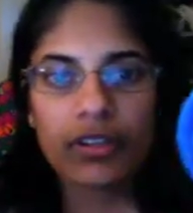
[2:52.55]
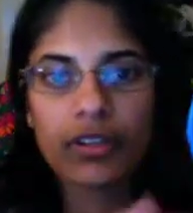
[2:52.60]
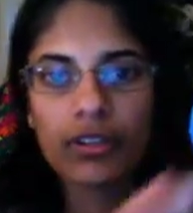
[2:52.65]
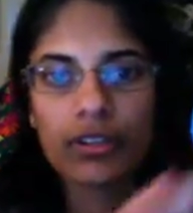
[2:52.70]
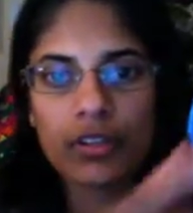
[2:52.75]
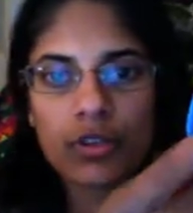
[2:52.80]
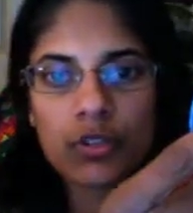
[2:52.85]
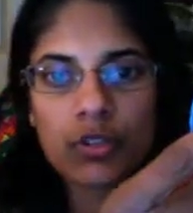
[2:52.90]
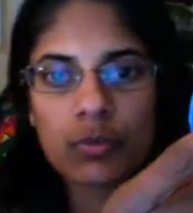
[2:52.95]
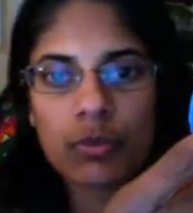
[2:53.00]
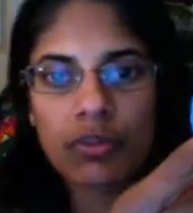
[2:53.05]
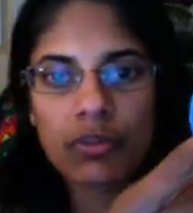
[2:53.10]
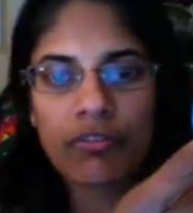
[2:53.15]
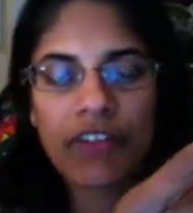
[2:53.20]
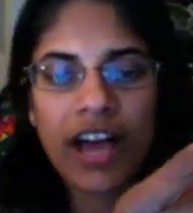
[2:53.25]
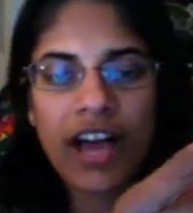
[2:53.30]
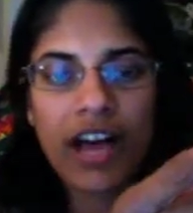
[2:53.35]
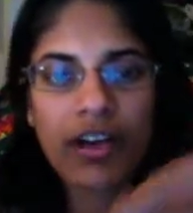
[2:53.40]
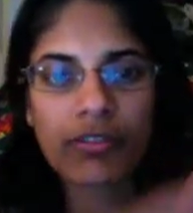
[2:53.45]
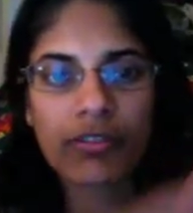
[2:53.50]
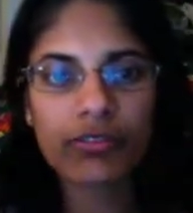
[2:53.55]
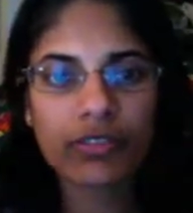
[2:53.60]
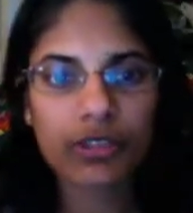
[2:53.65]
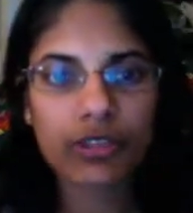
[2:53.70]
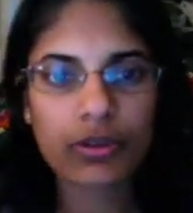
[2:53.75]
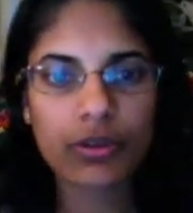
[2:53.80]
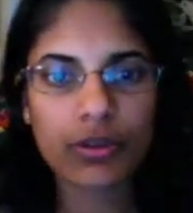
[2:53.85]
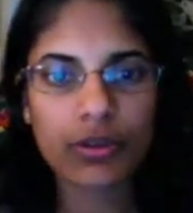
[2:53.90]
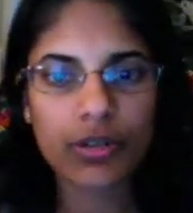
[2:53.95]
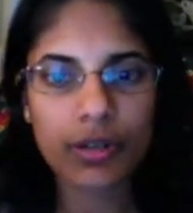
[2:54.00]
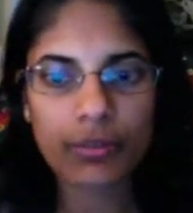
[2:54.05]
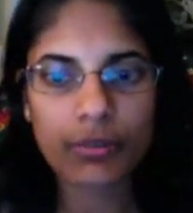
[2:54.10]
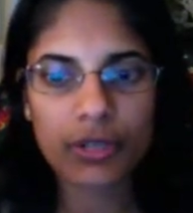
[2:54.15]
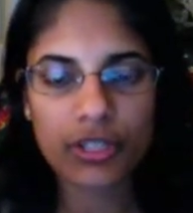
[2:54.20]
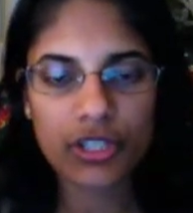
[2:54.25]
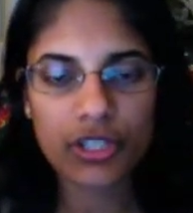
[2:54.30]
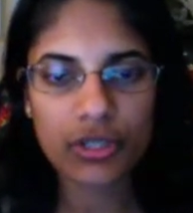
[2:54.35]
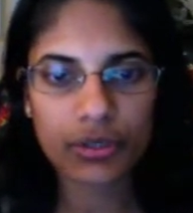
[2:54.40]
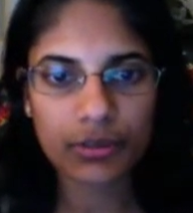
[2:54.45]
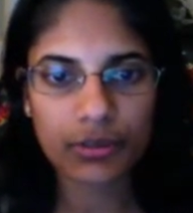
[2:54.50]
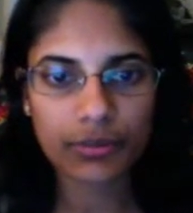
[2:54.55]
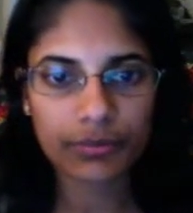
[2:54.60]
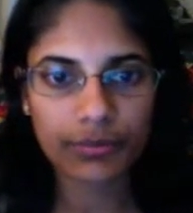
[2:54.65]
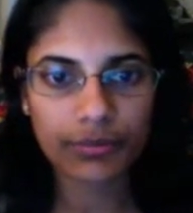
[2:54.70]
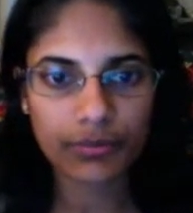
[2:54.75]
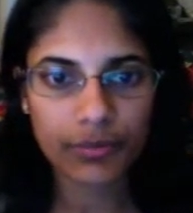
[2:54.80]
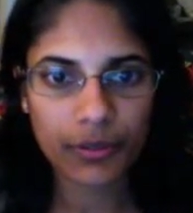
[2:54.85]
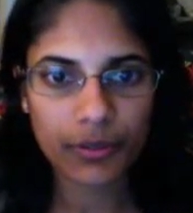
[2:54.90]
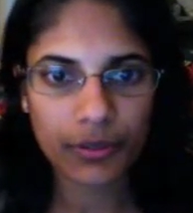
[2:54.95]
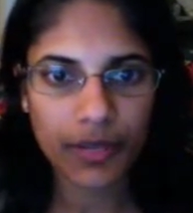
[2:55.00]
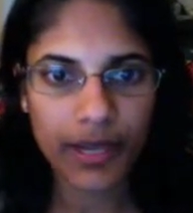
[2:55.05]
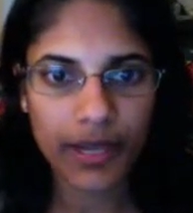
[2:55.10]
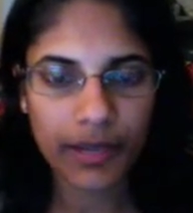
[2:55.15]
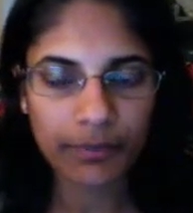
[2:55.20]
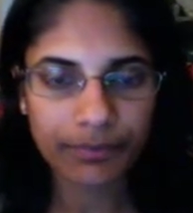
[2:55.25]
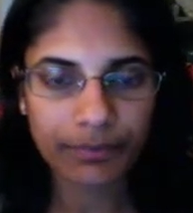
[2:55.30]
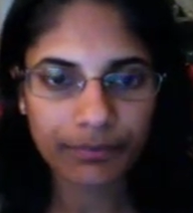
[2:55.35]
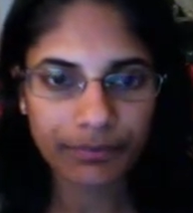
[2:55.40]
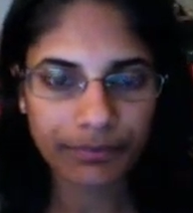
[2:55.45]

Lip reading: No-spill valve, no-no number 2, okay?